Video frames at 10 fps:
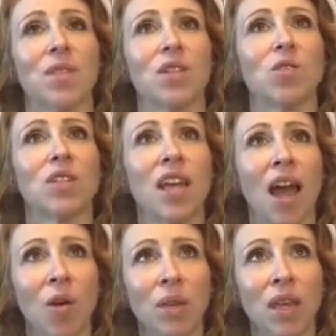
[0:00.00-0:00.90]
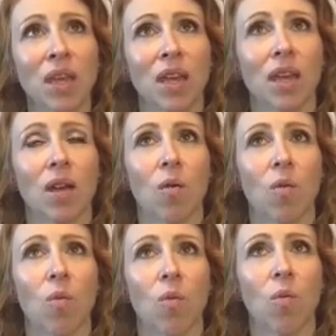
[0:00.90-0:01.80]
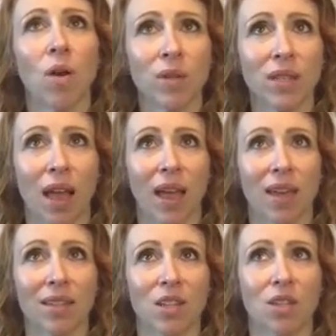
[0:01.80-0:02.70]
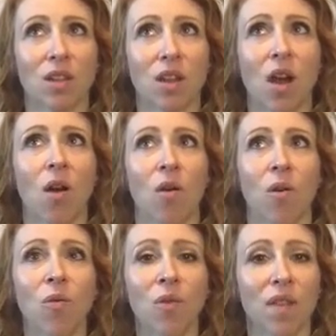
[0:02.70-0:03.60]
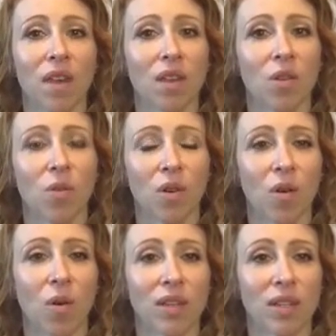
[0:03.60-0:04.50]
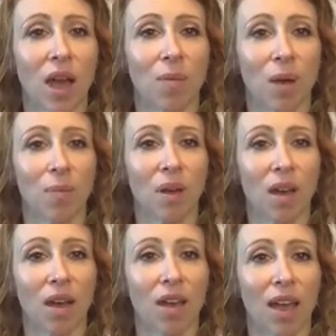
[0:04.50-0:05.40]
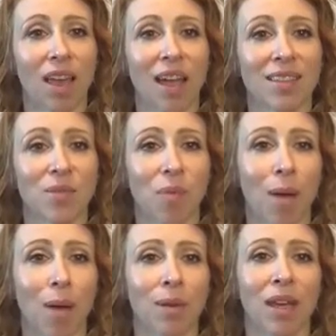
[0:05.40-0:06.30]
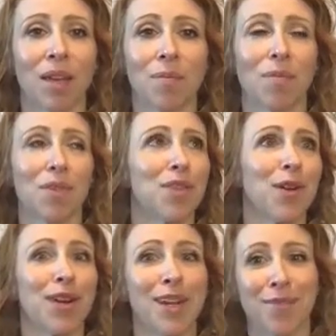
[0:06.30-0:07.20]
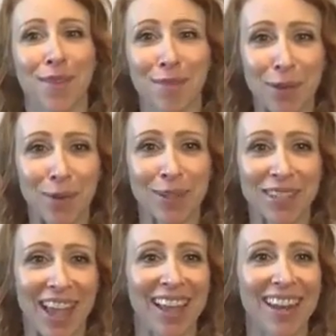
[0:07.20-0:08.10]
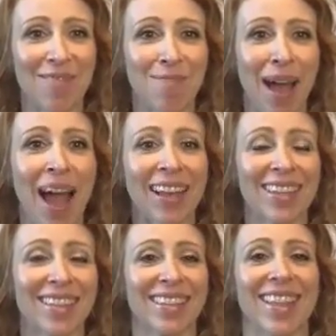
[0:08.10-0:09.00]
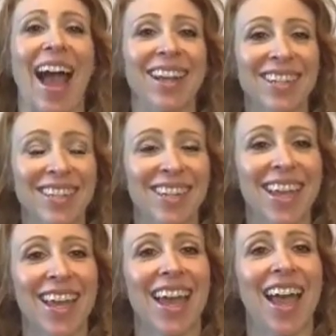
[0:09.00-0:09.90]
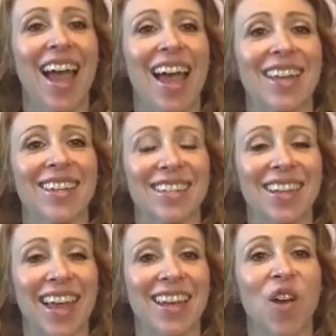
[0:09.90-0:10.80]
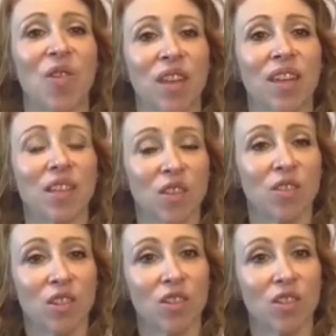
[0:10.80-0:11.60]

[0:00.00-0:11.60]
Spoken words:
So tell me what it was like to know that you were going to come up against probably 30 to 50% backlash, and know that you're